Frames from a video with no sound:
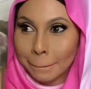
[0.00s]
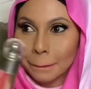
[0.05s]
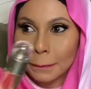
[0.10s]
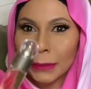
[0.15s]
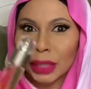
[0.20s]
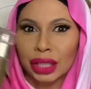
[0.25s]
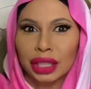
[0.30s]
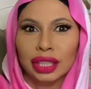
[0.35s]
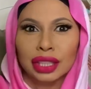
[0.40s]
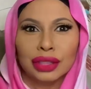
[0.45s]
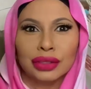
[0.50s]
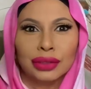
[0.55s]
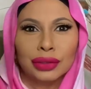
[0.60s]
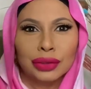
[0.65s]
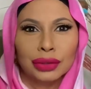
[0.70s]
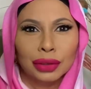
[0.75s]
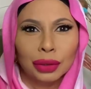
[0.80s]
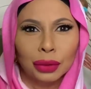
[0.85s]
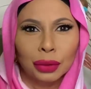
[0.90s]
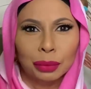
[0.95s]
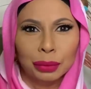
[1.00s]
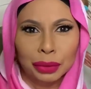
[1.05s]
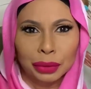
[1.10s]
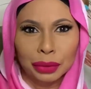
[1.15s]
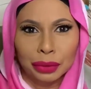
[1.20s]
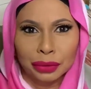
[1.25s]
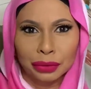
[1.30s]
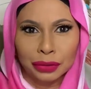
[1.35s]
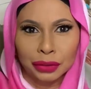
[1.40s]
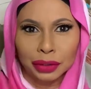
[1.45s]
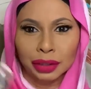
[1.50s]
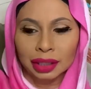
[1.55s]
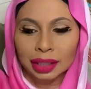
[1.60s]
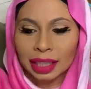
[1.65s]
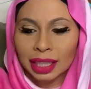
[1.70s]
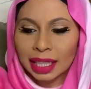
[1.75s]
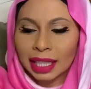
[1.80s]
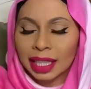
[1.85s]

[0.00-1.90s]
but it's so beautiful.